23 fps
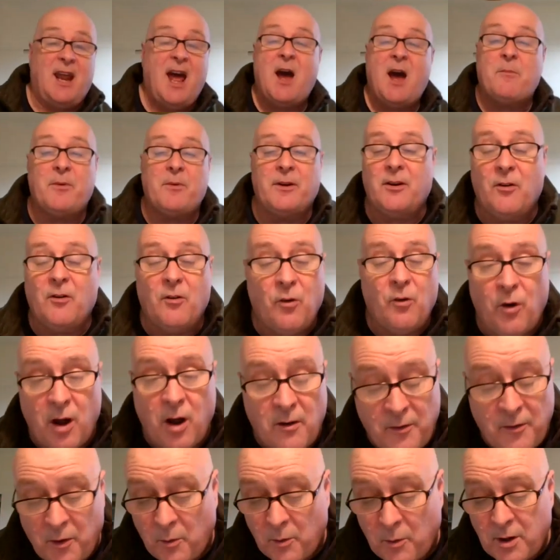that happen all
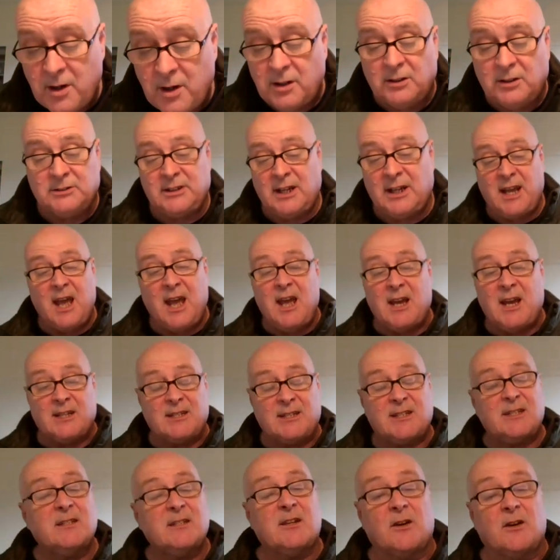over the world, I
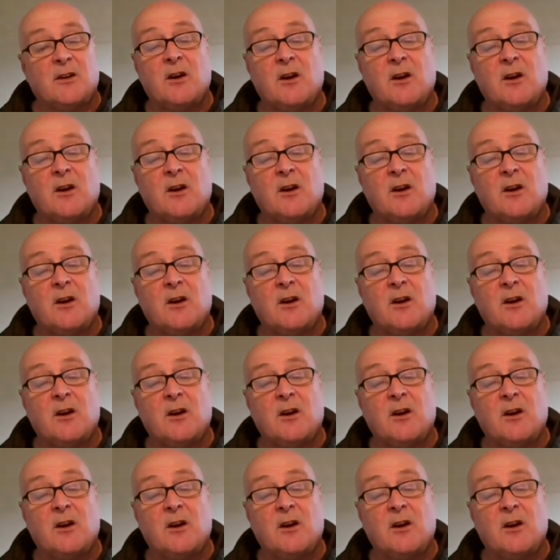guess,